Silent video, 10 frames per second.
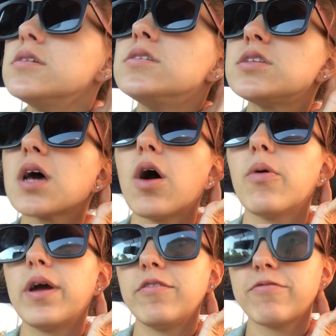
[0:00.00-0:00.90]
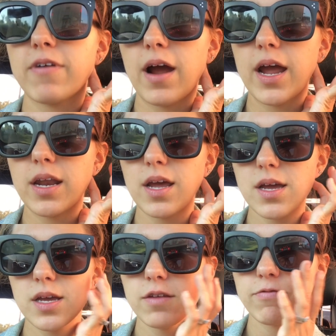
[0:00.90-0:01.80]
So, and
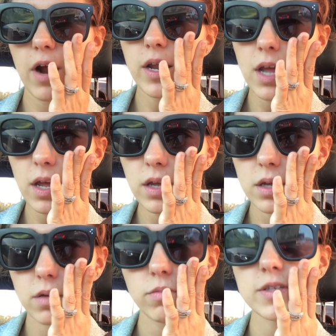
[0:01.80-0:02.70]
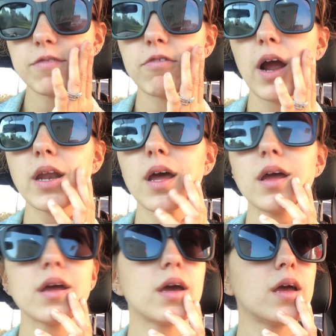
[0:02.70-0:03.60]
Friday? Was it Friday?
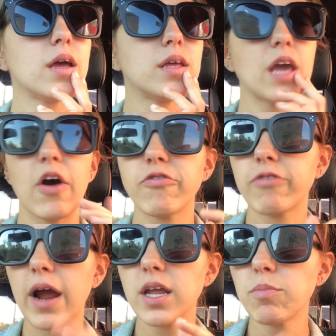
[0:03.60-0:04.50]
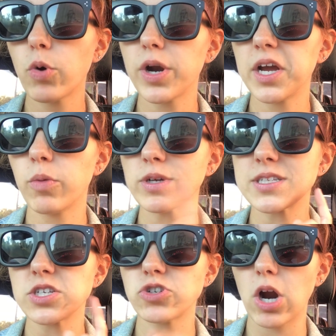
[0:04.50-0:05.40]
Yeah, Friday morning was
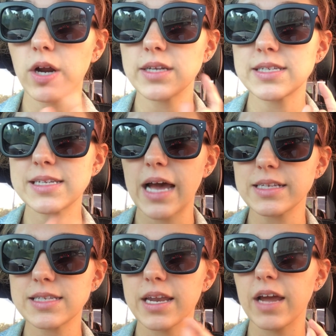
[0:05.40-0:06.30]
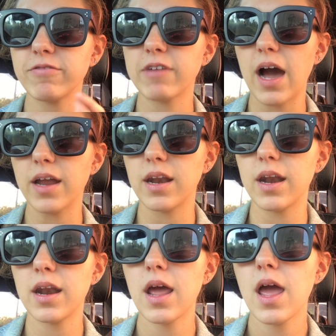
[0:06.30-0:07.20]
the darkest test that I've
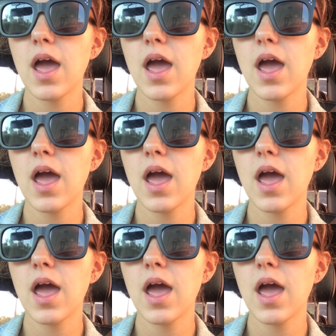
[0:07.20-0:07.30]
gotten.